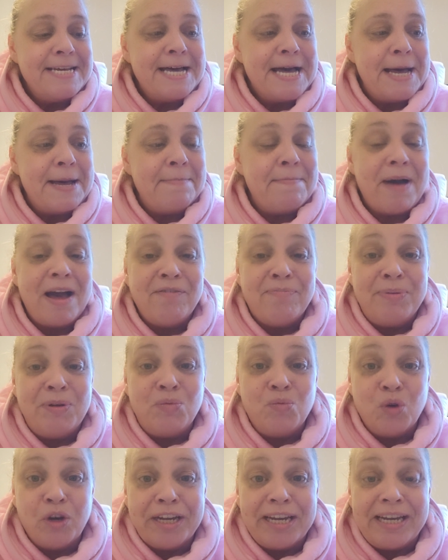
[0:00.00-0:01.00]
I've been
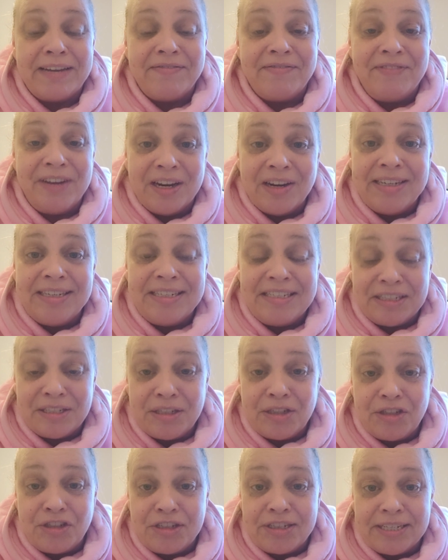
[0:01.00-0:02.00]
working very
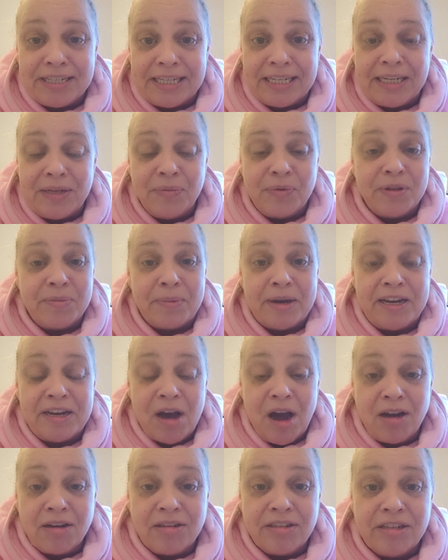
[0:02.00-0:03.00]
diligently with my
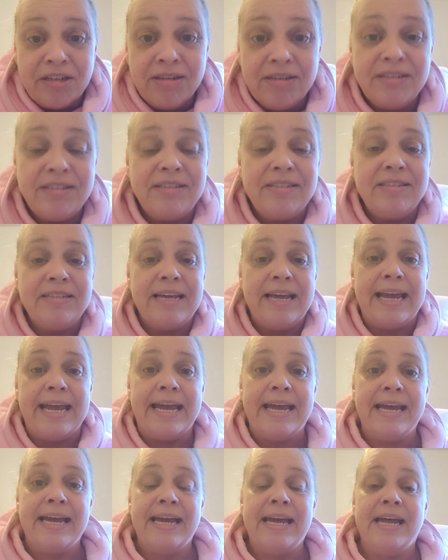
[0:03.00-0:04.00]
doctors
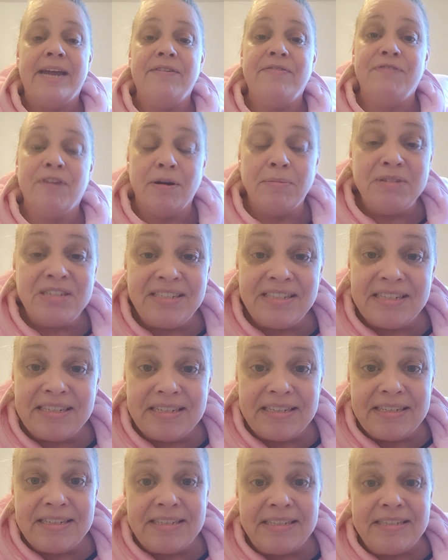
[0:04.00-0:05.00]
and
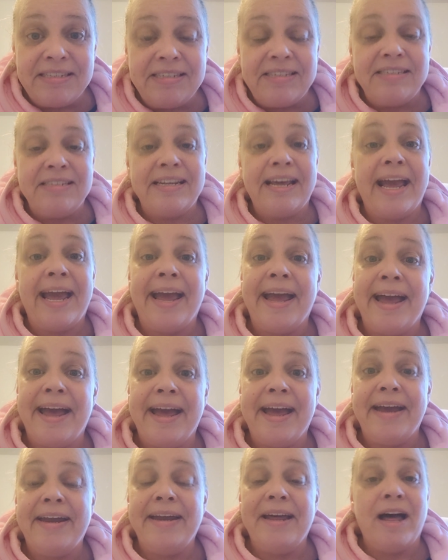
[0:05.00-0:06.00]
pharmacists
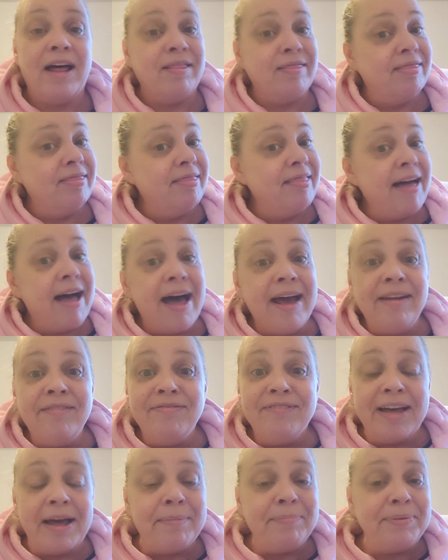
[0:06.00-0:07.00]
and a lot of
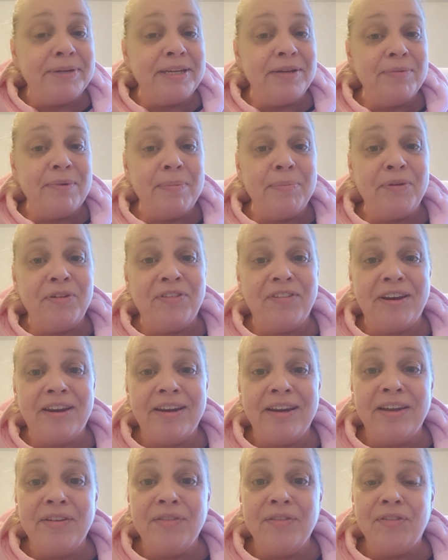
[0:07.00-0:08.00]
company
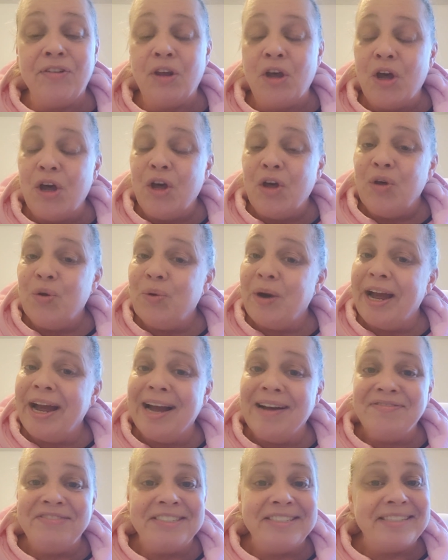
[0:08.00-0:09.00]
representatives who I
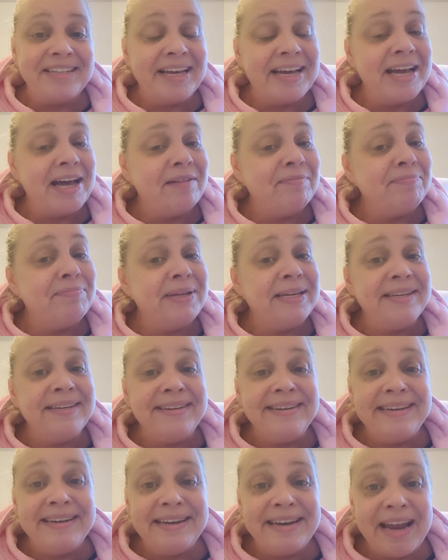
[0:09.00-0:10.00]
have to say have
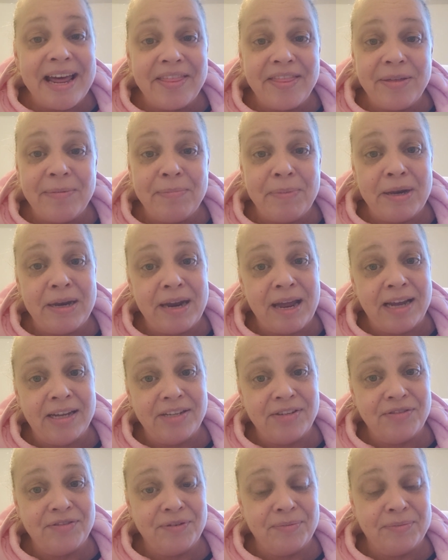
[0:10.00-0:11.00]
been nothing but
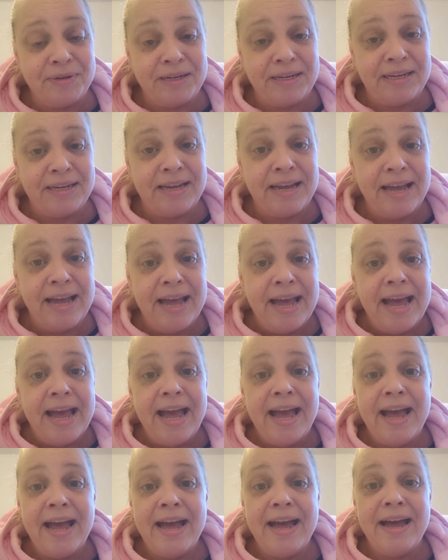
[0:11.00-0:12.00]
nice for me
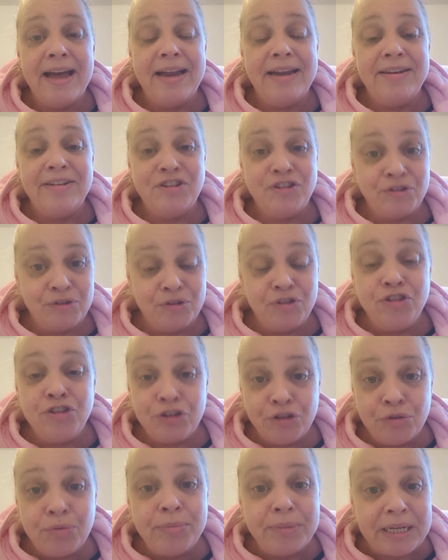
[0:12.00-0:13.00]

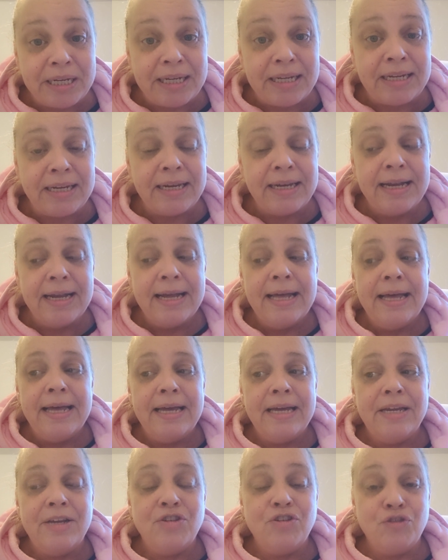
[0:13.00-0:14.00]
to me
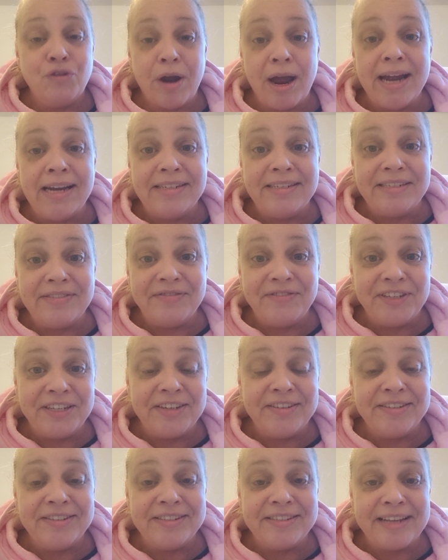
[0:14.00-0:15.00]
in trying to figure
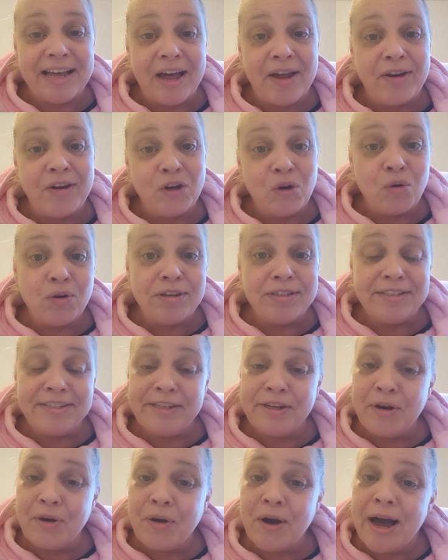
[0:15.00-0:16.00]
this out. And of course, you
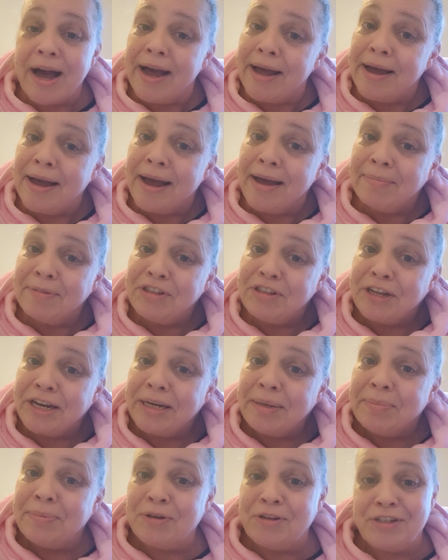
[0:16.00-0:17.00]
know, I'm a shiny
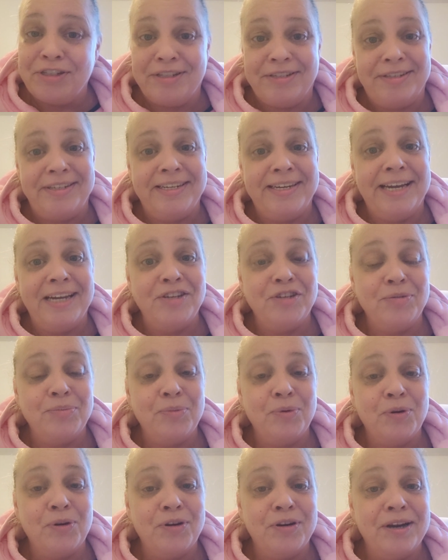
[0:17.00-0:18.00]
person. You catch
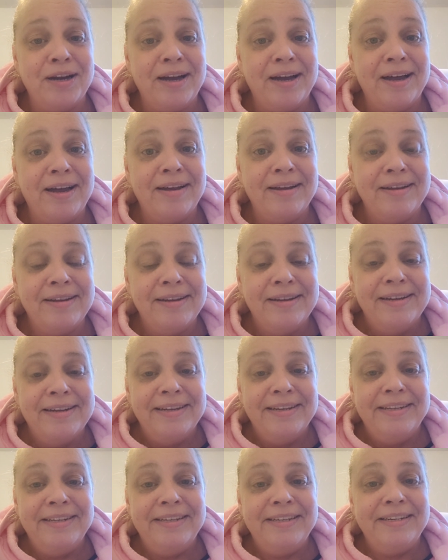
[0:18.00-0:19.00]
more.
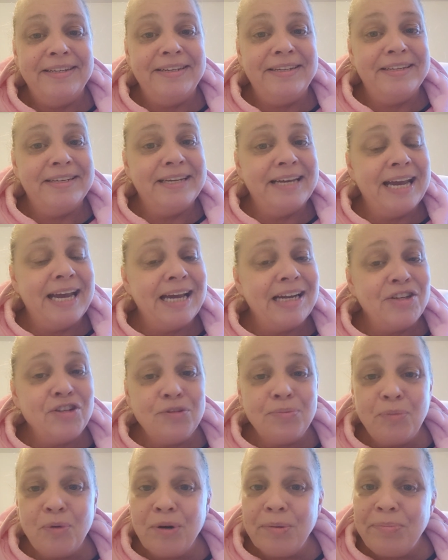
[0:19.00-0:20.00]
You catch
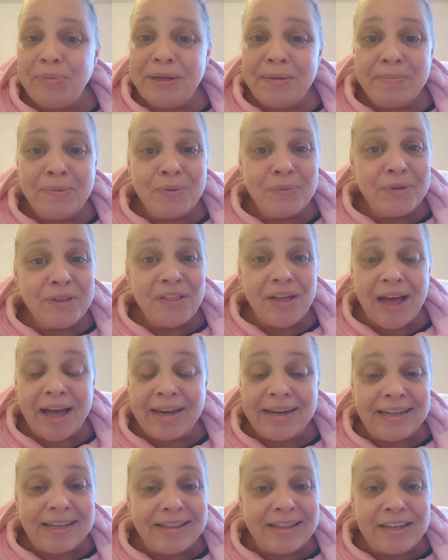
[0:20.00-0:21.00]
more people with
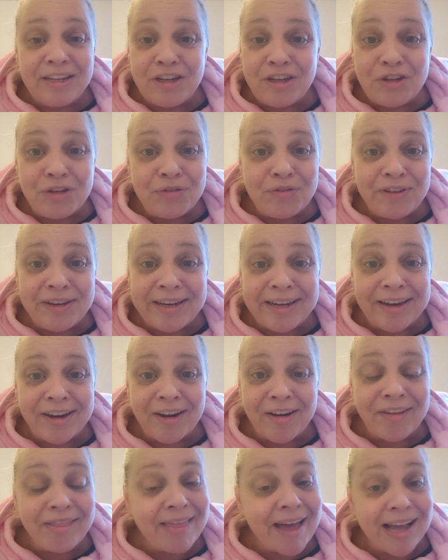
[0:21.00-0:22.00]
honey than you do
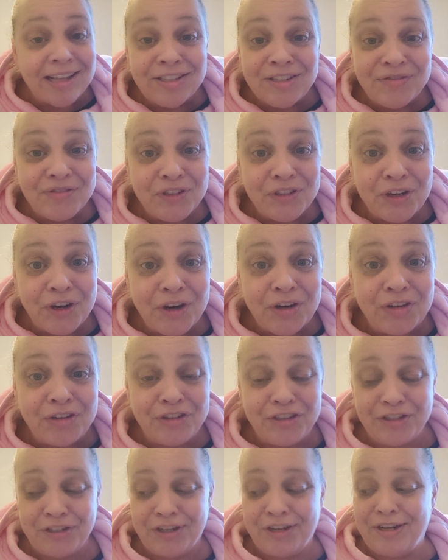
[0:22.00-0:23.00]
vinegar. That's for darn
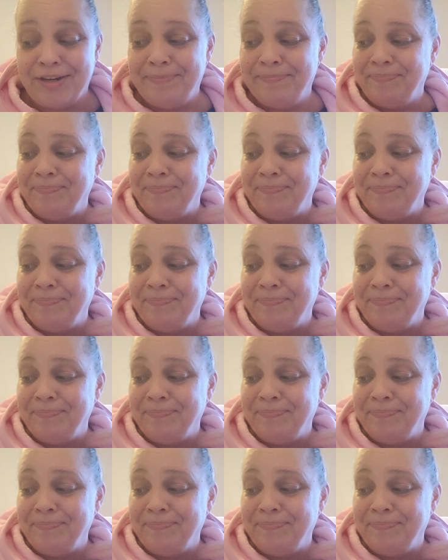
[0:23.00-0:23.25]
sure.